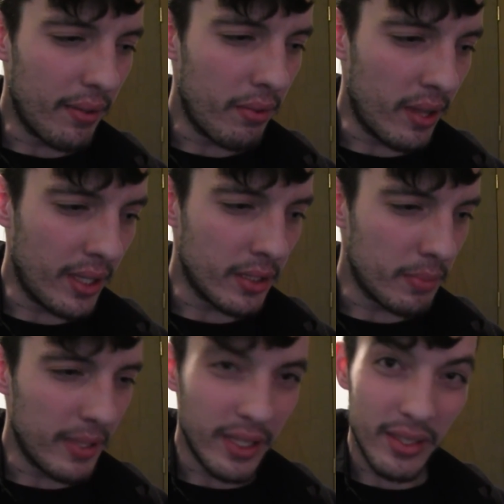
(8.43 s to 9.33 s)

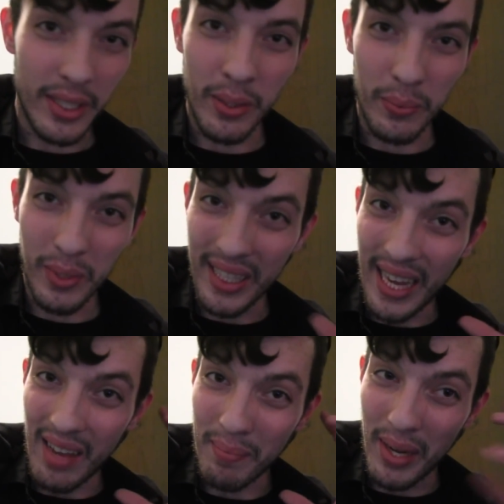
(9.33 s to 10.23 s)
things because I don't
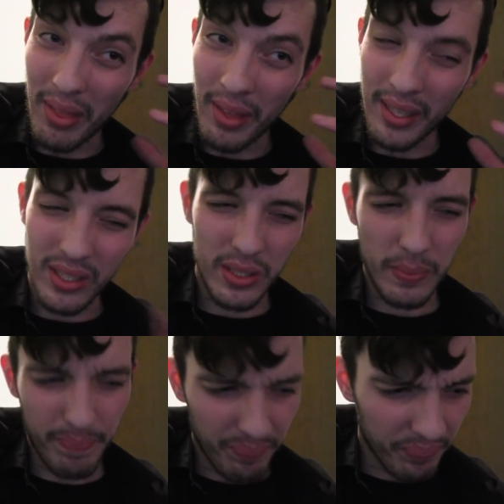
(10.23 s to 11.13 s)
really have my
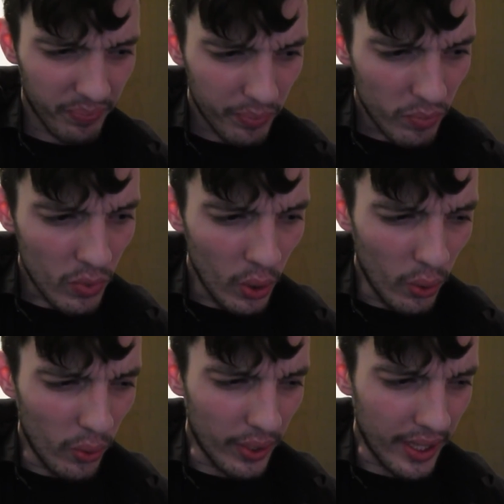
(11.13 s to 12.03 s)
thoughts
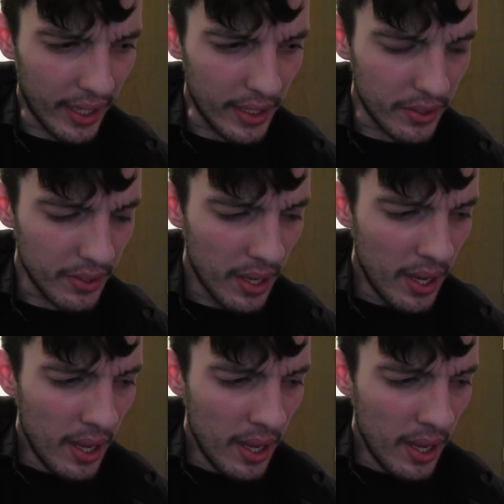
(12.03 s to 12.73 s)
organized.